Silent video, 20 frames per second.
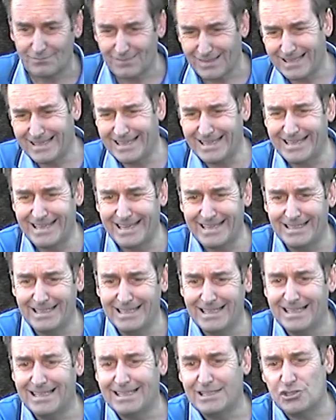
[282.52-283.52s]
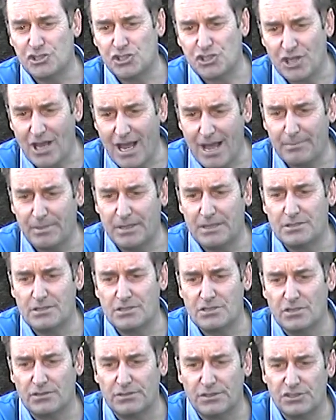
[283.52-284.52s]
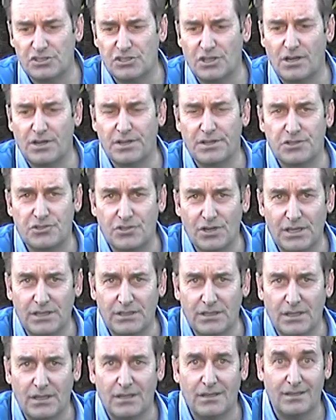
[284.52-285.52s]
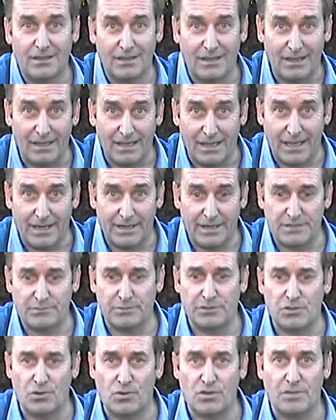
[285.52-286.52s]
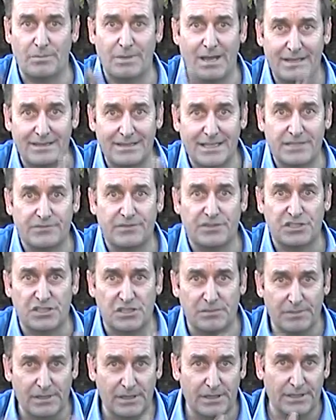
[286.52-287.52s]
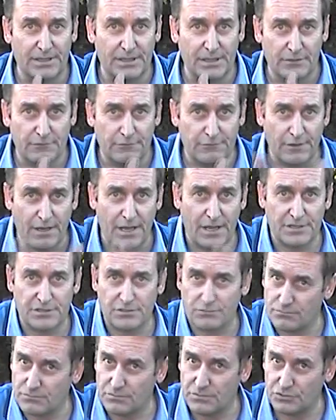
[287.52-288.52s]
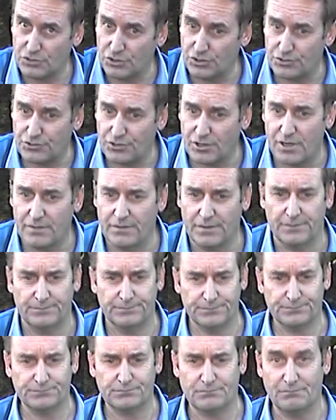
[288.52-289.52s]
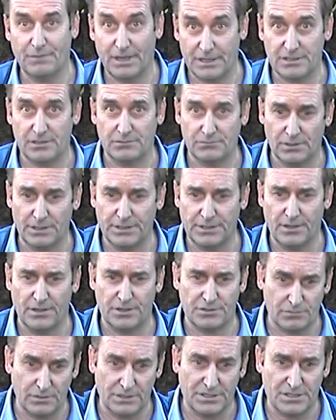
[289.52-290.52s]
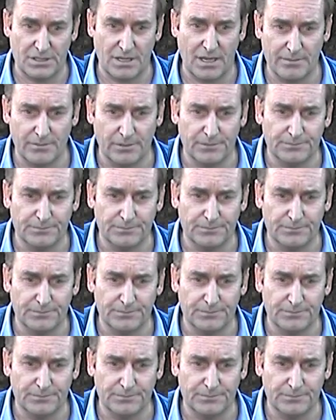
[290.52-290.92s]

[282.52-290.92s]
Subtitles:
Again, sharp edges on the side of the tread, and as we talked about, that's for stability in fast dirt driving. Makes it really nice, really stable.